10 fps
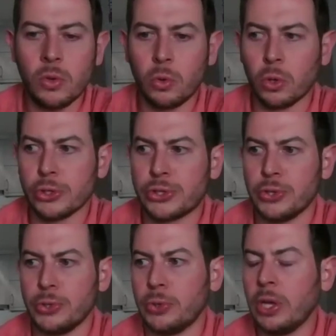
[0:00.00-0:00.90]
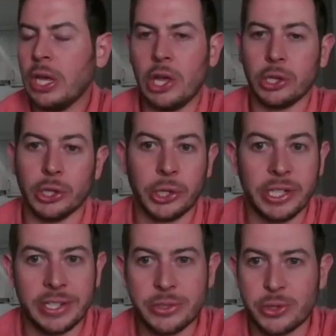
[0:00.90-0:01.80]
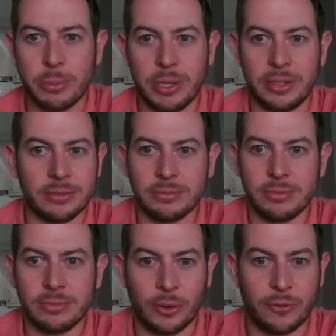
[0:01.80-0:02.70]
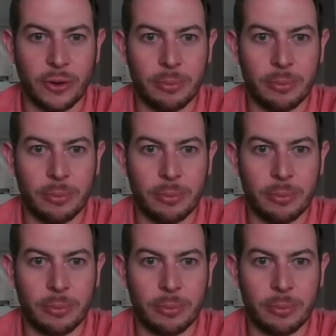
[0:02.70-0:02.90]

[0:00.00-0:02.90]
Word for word: or to learn an instrument you know,